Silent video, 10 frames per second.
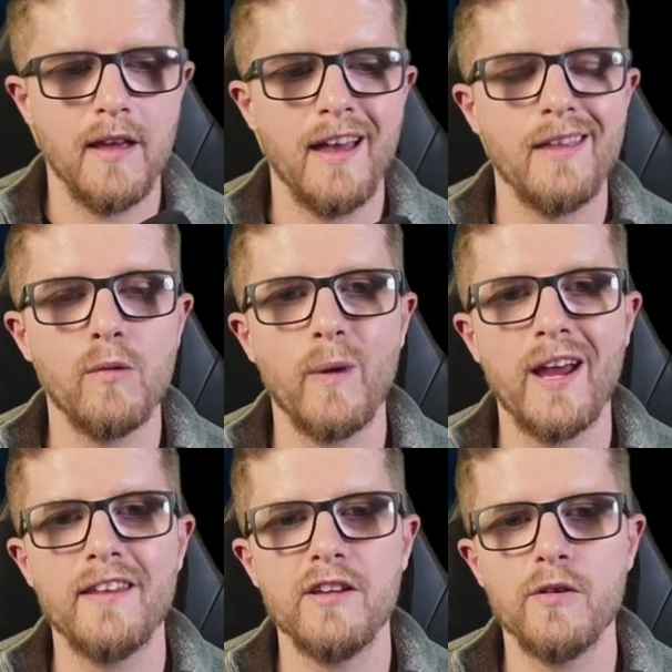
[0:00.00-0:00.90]
And the
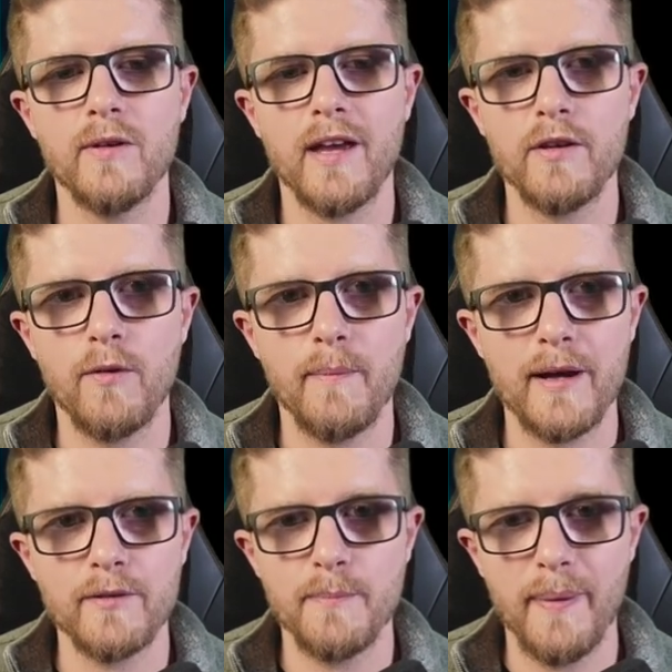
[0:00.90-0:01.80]
way that you get your
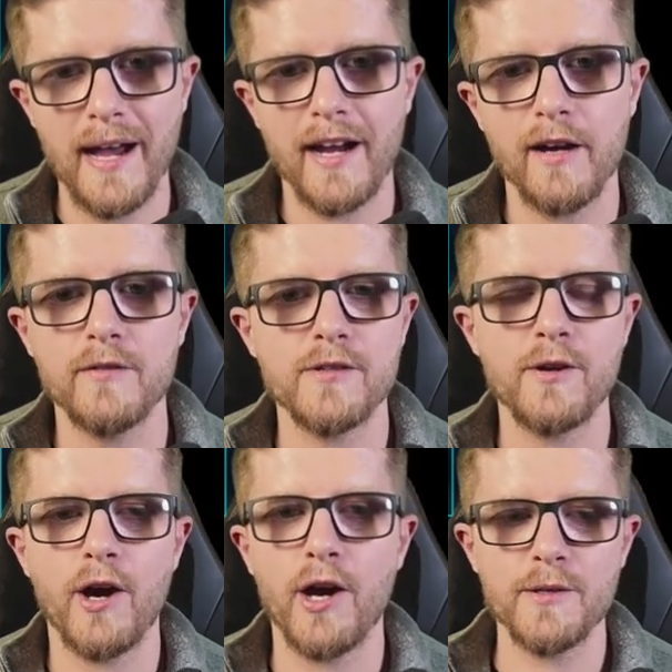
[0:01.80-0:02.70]
mouse back onto
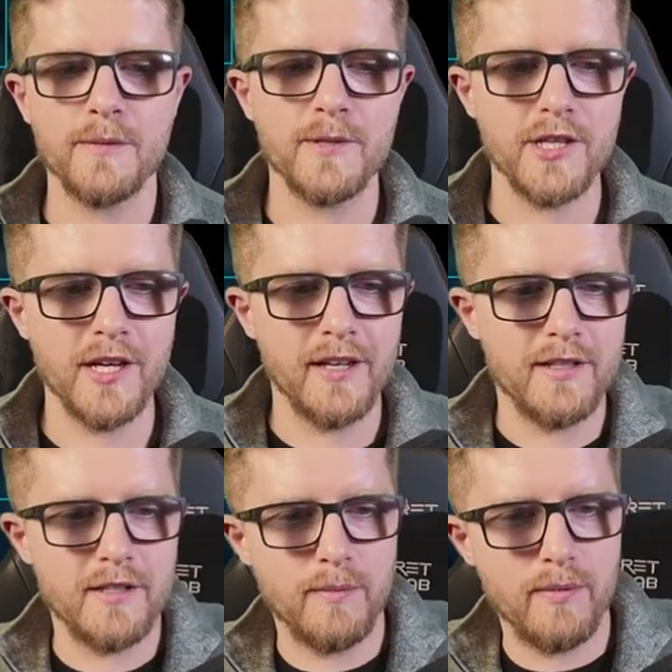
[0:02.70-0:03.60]
your host machine
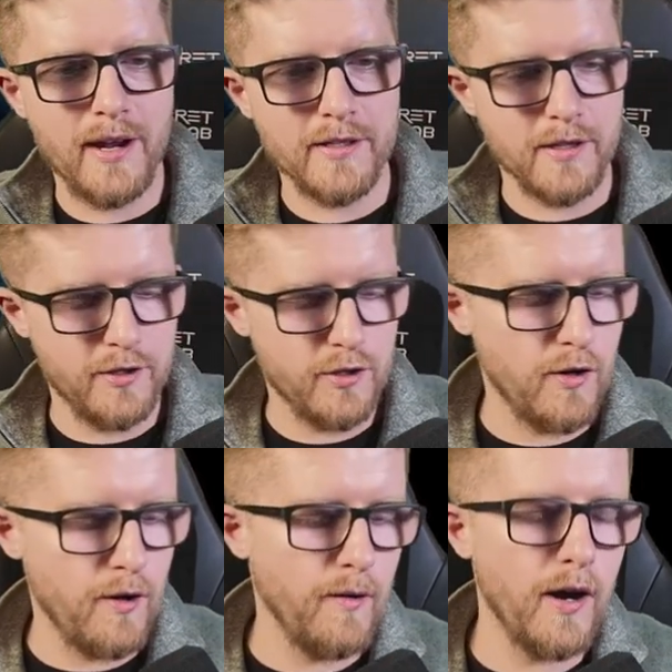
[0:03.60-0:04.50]
is to press
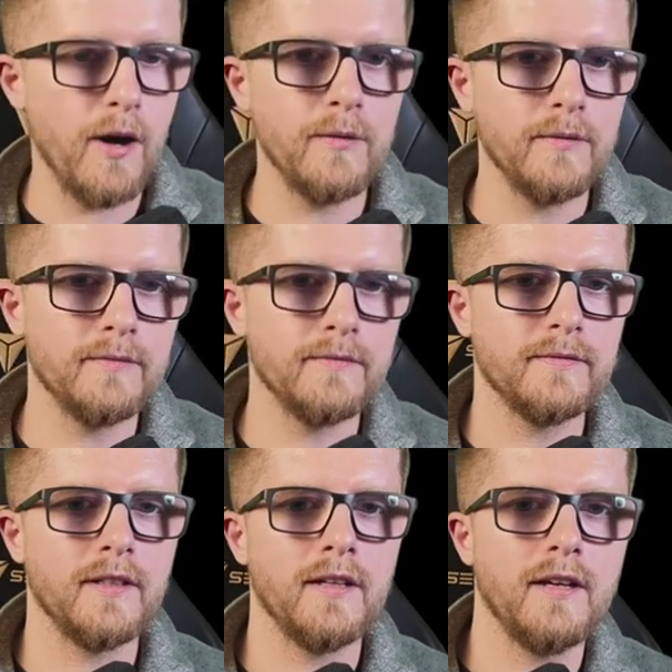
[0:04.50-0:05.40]
Control-Alt.
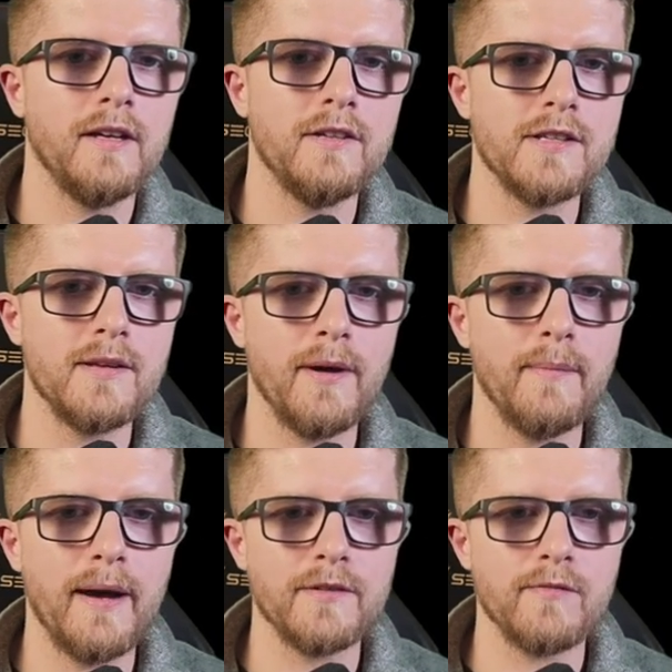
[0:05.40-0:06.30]
You see my
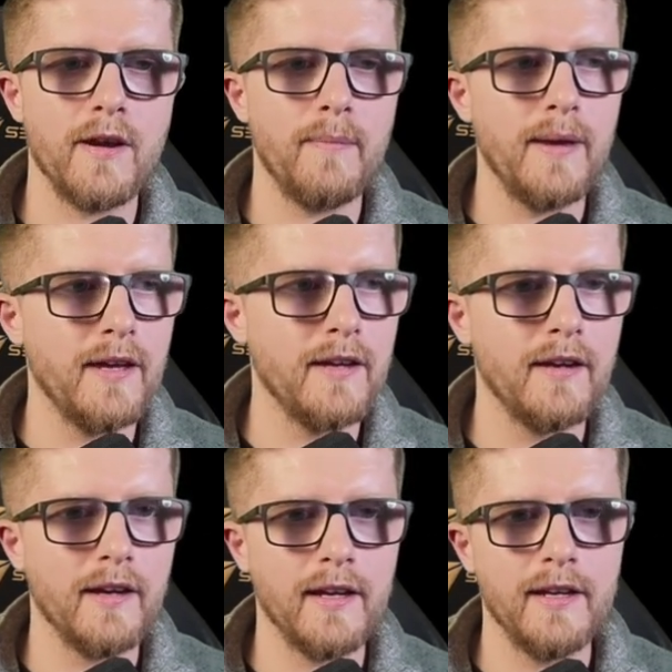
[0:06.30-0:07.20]
mouse reappeared and
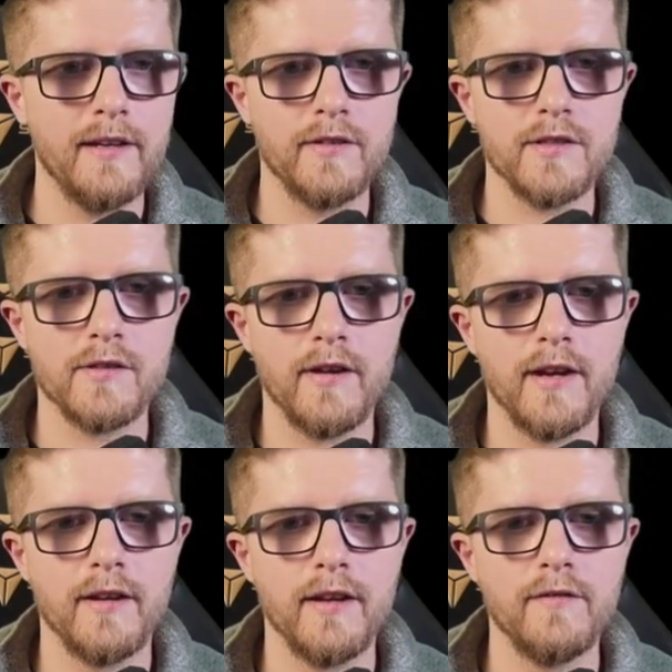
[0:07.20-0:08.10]
I can leave the
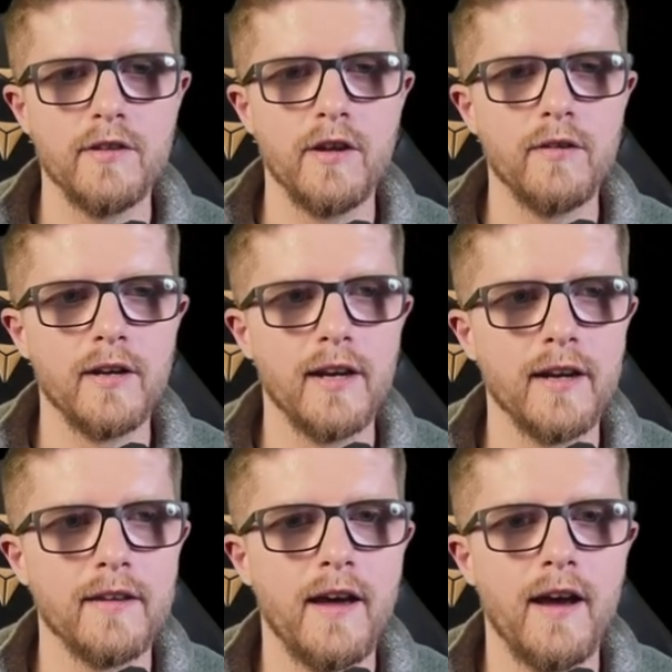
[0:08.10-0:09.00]
screen. If you don't
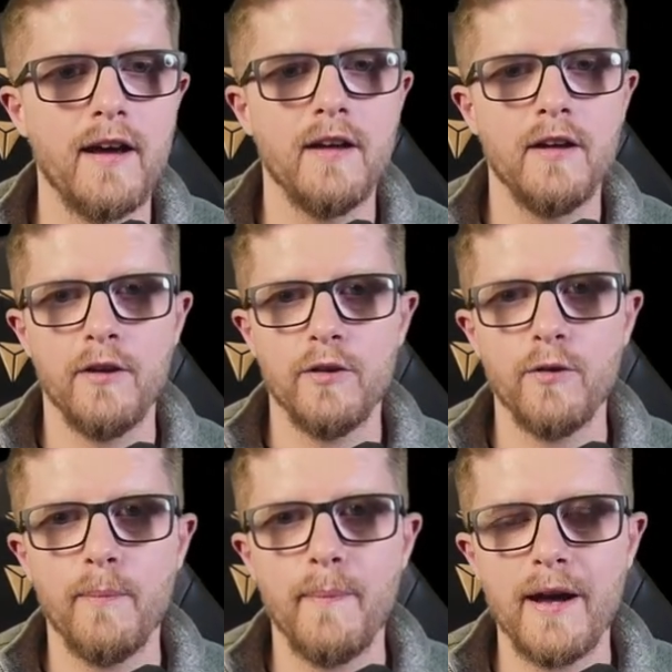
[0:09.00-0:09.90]
click that,
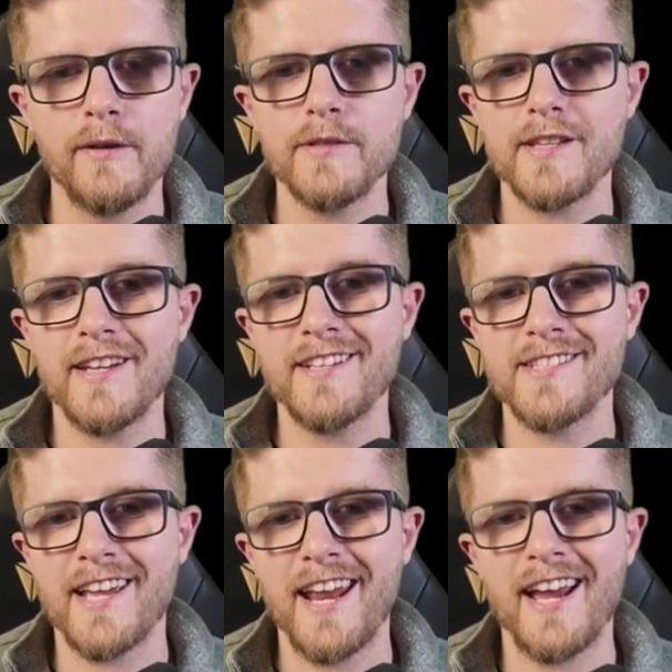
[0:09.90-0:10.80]
your mouse is
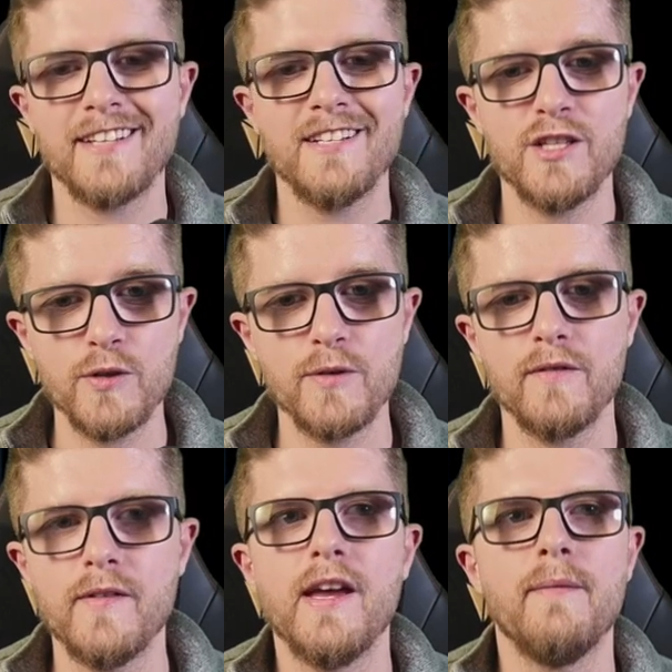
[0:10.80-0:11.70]
connected to the
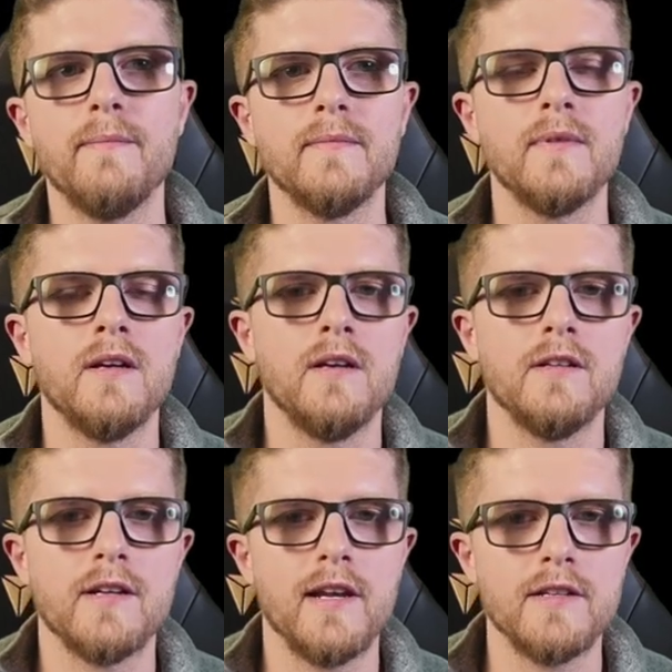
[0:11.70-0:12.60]
VM.
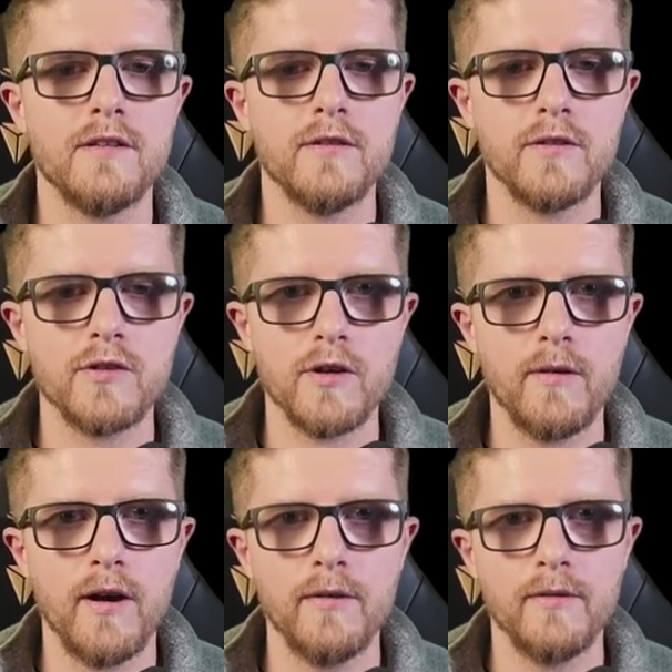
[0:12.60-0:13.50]
So let's do
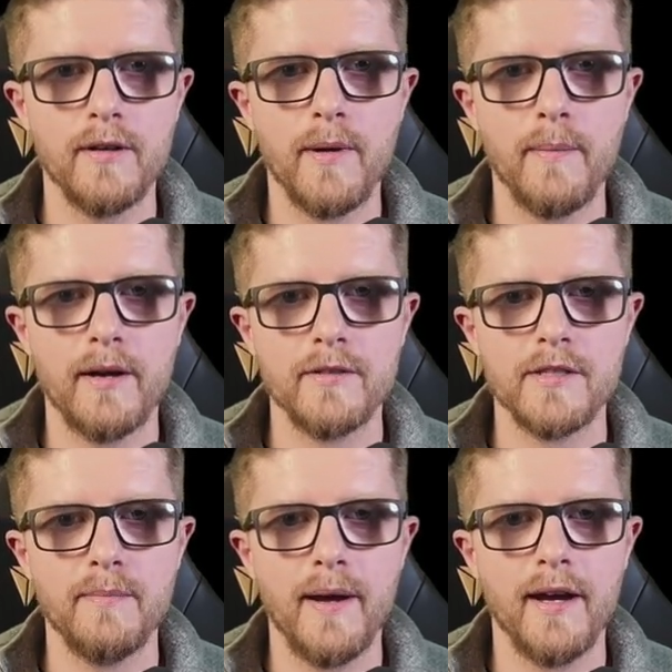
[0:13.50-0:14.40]
Control-Alt and my mouse
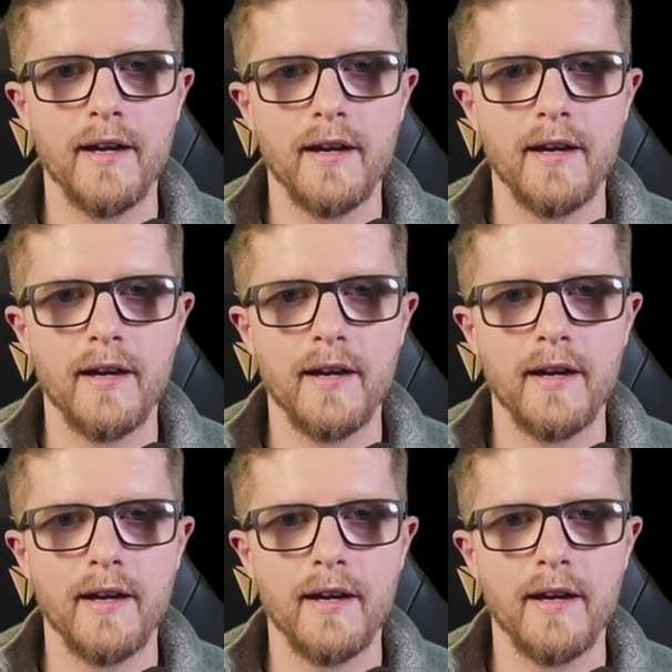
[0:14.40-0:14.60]
is back.